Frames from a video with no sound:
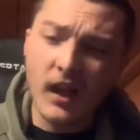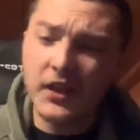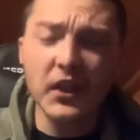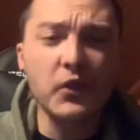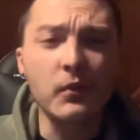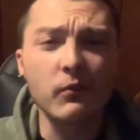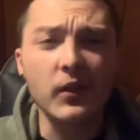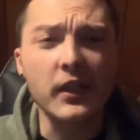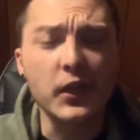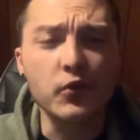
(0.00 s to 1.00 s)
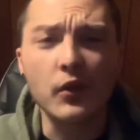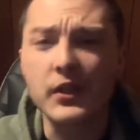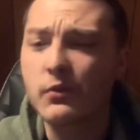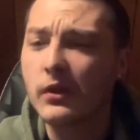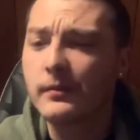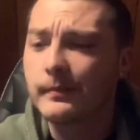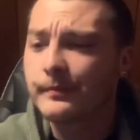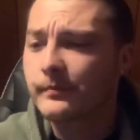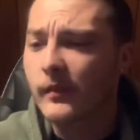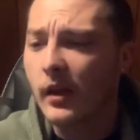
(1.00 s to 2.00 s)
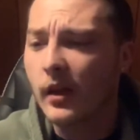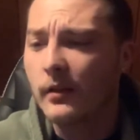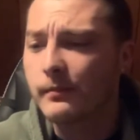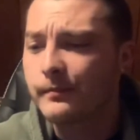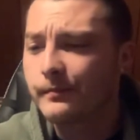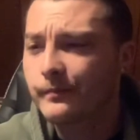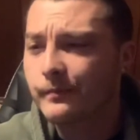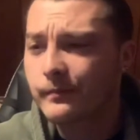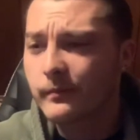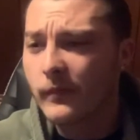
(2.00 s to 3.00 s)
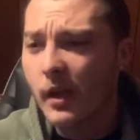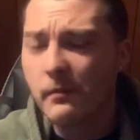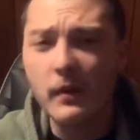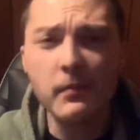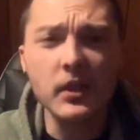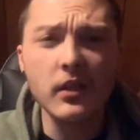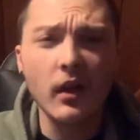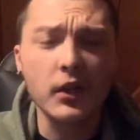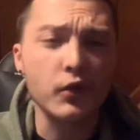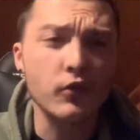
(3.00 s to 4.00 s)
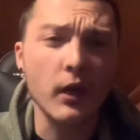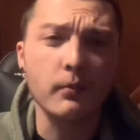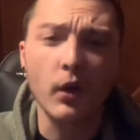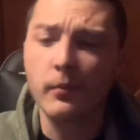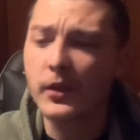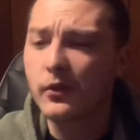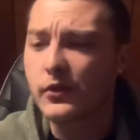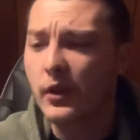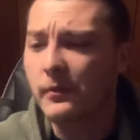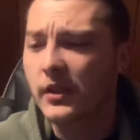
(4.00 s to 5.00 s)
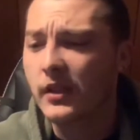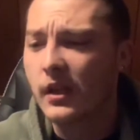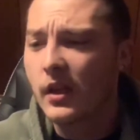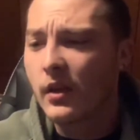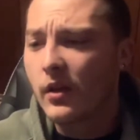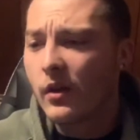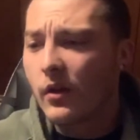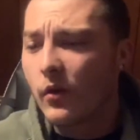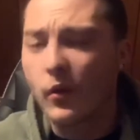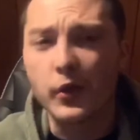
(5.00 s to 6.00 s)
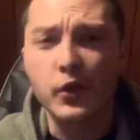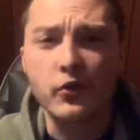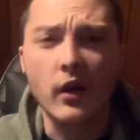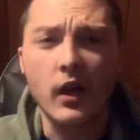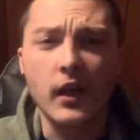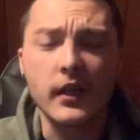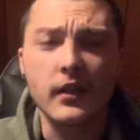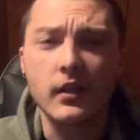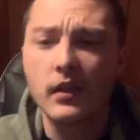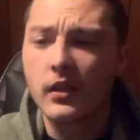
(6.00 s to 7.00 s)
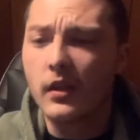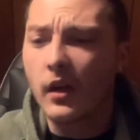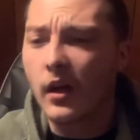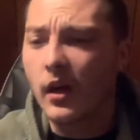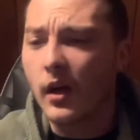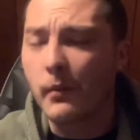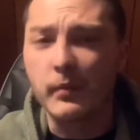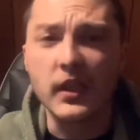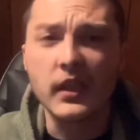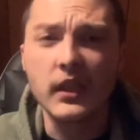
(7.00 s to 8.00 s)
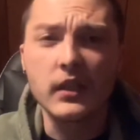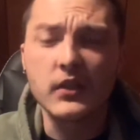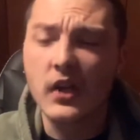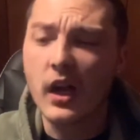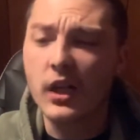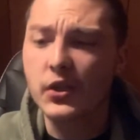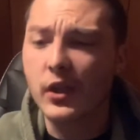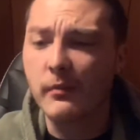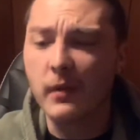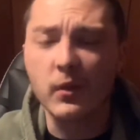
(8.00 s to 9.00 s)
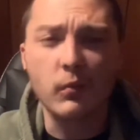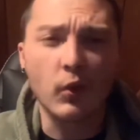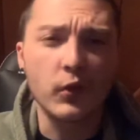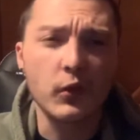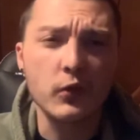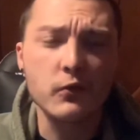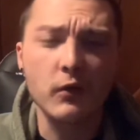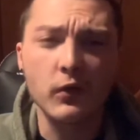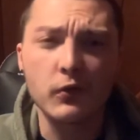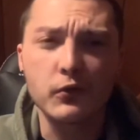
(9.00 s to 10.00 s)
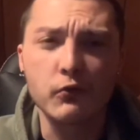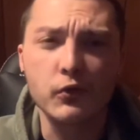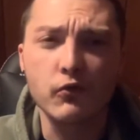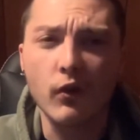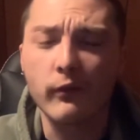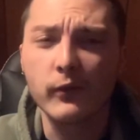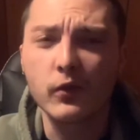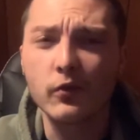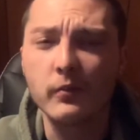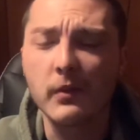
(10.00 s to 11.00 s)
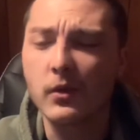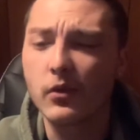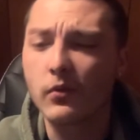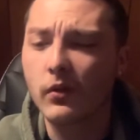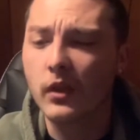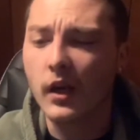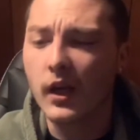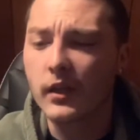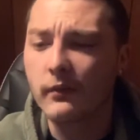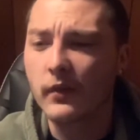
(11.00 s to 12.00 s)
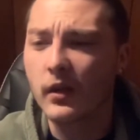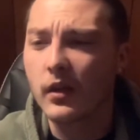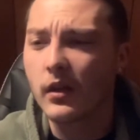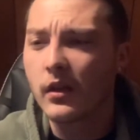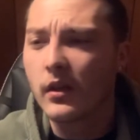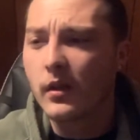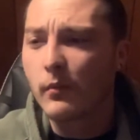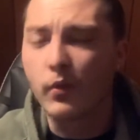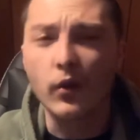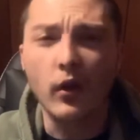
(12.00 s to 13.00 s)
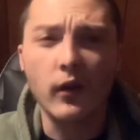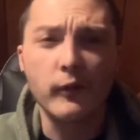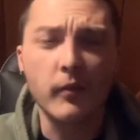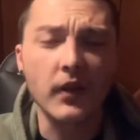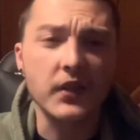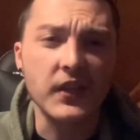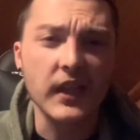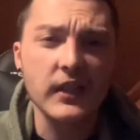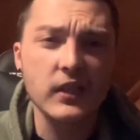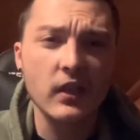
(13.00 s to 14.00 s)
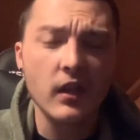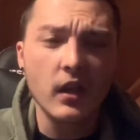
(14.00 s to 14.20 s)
think you would really enjoy this one. Um, maybe uh, you tried bourbon or something, or you tried uh, a peated scotch, and maybe both of those were a little too strong for you, and maybe you were kind of uh, put off by the taste,